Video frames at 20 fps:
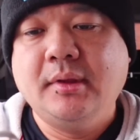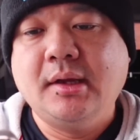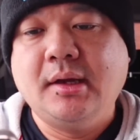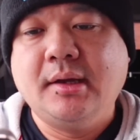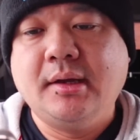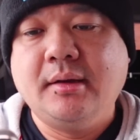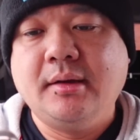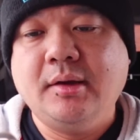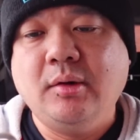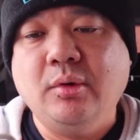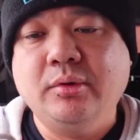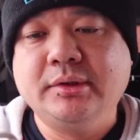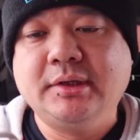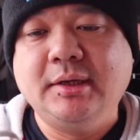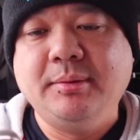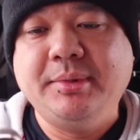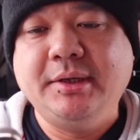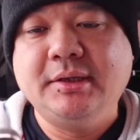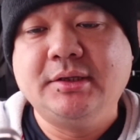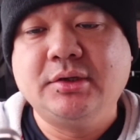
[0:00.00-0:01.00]
uh,
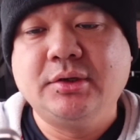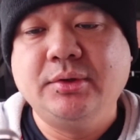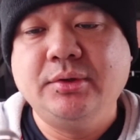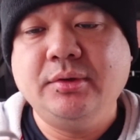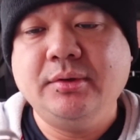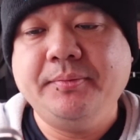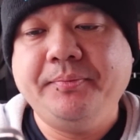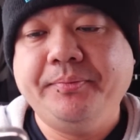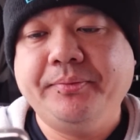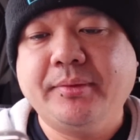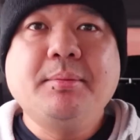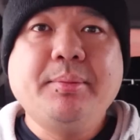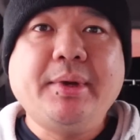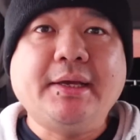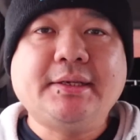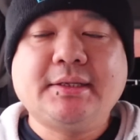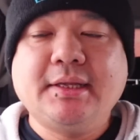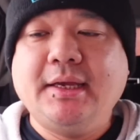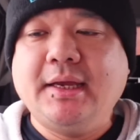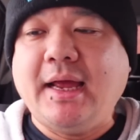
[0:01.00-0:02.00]
2 you can
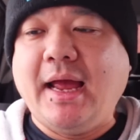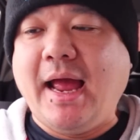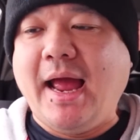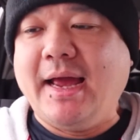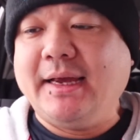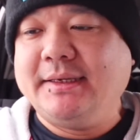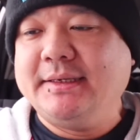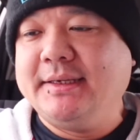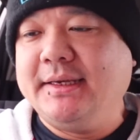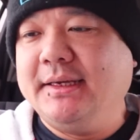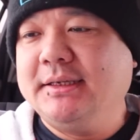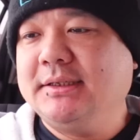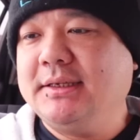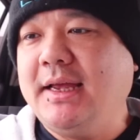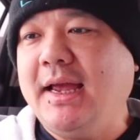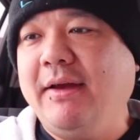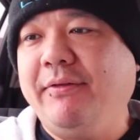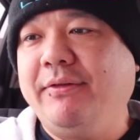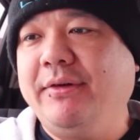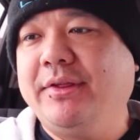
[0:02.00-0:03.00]
basically access
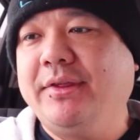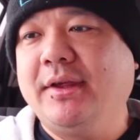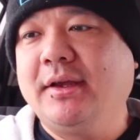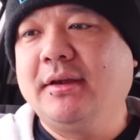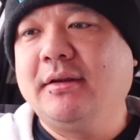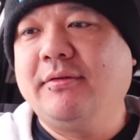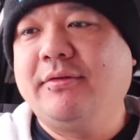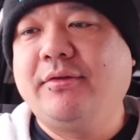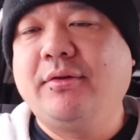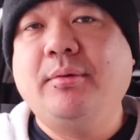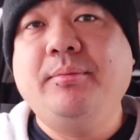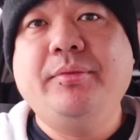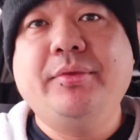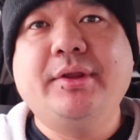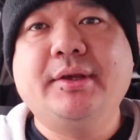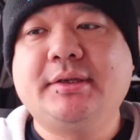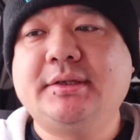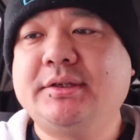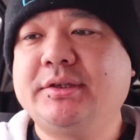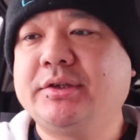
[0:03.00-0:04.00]
everything from
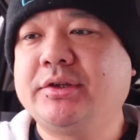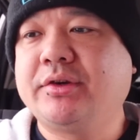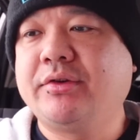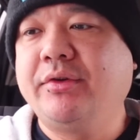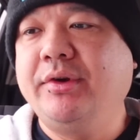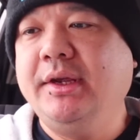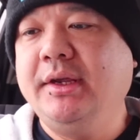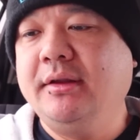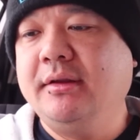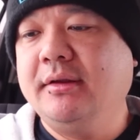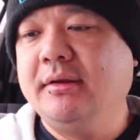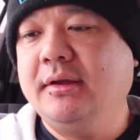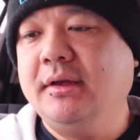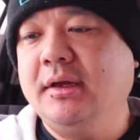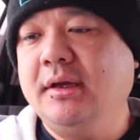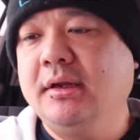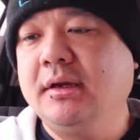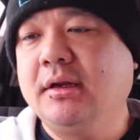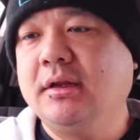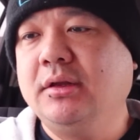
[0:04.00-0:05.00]
this screen
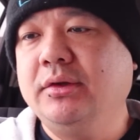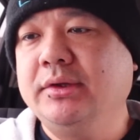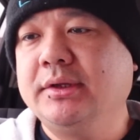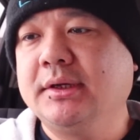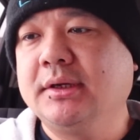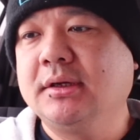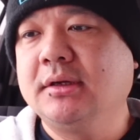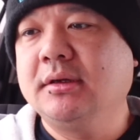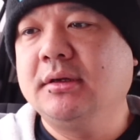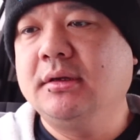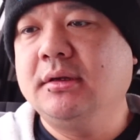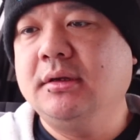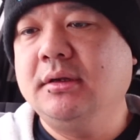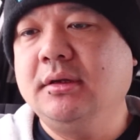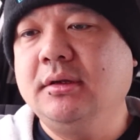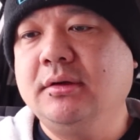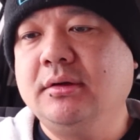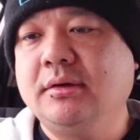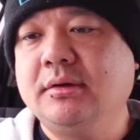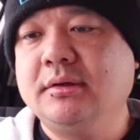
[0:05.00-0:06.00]
including
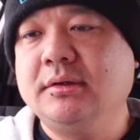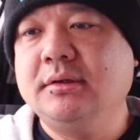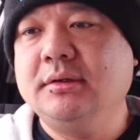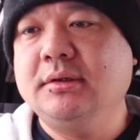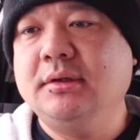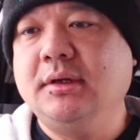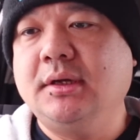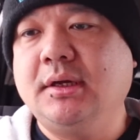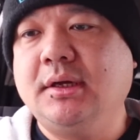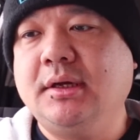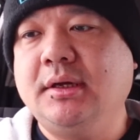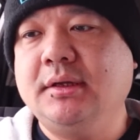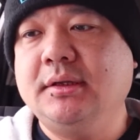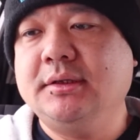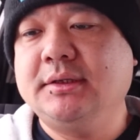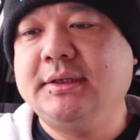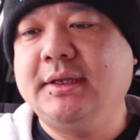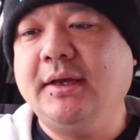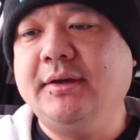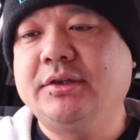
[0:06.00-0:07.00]
your uh,
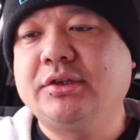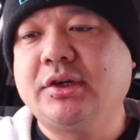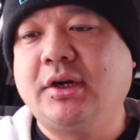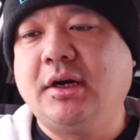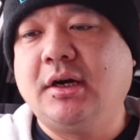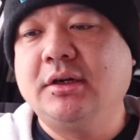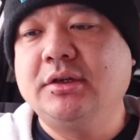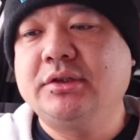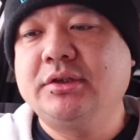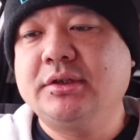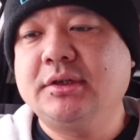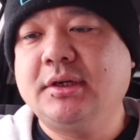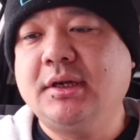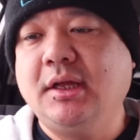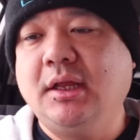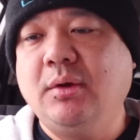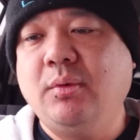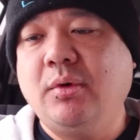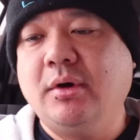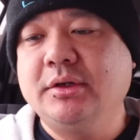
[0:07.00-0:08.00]
state of charge,
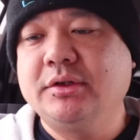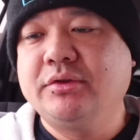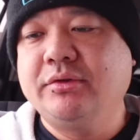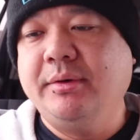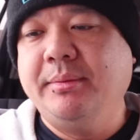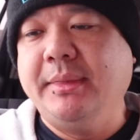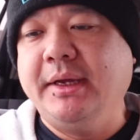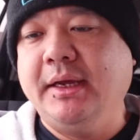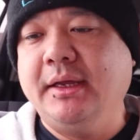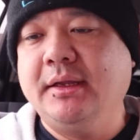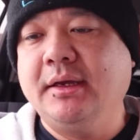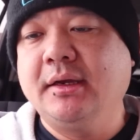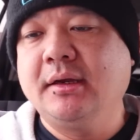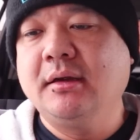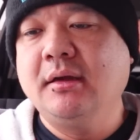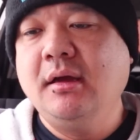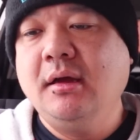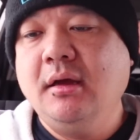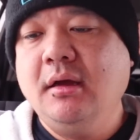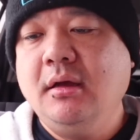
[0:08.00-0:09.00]
kilowatts
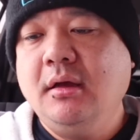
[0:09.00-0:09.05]
remaining,